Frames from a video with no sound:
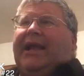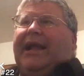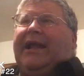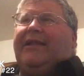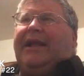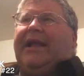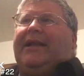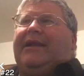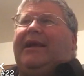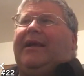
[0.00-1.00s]
And
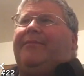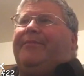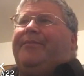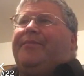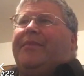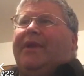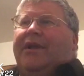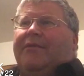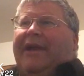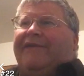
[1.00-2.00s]
then
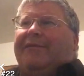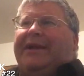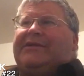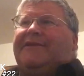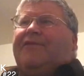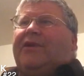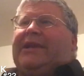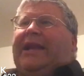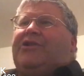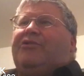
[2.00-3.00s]
we have a mezzo
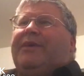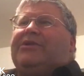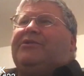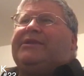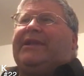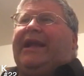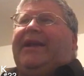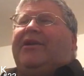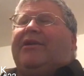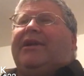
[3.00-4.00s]
forte 2 measures
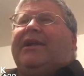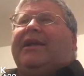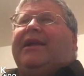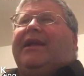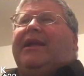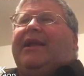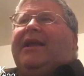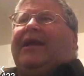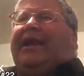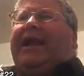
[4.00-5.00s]
later,
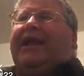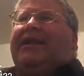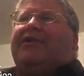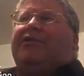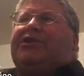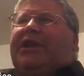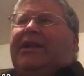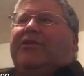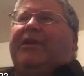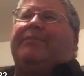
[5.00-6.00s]
and a
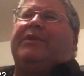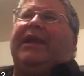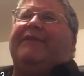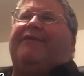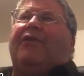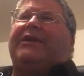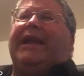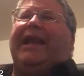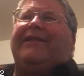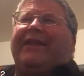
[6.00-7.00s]
crescendo up to like
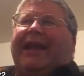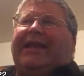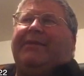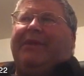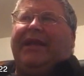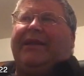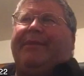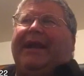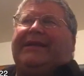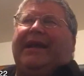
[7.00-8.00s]
forte, and then immediately
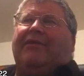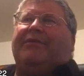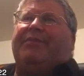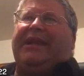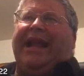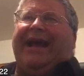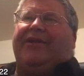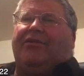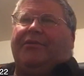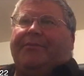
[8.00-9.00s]
back down to piano.